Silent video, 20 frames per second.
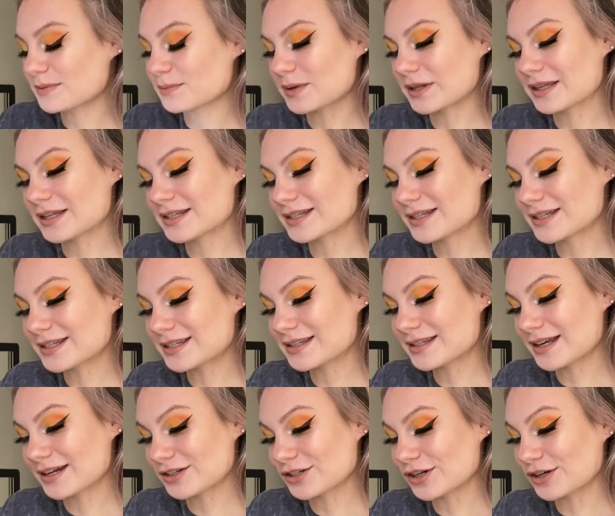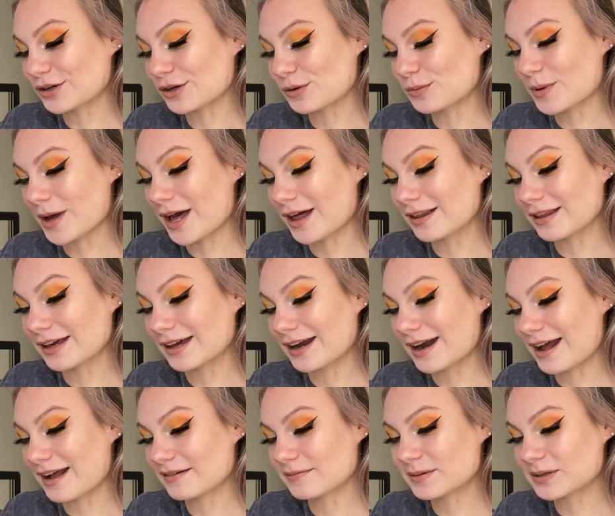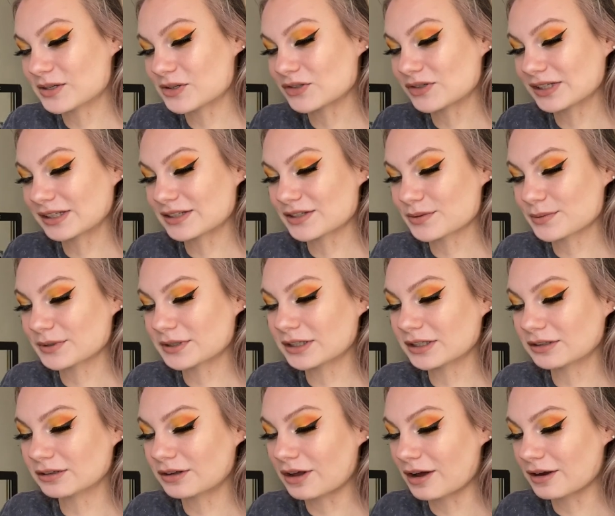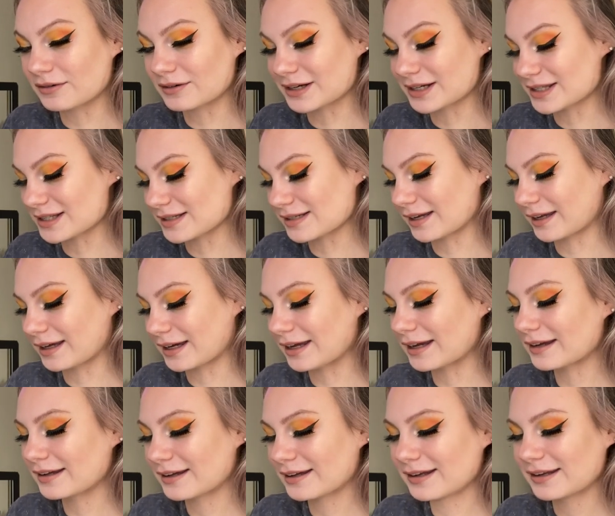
But this is such a good palette. I've been using this one a lot recently.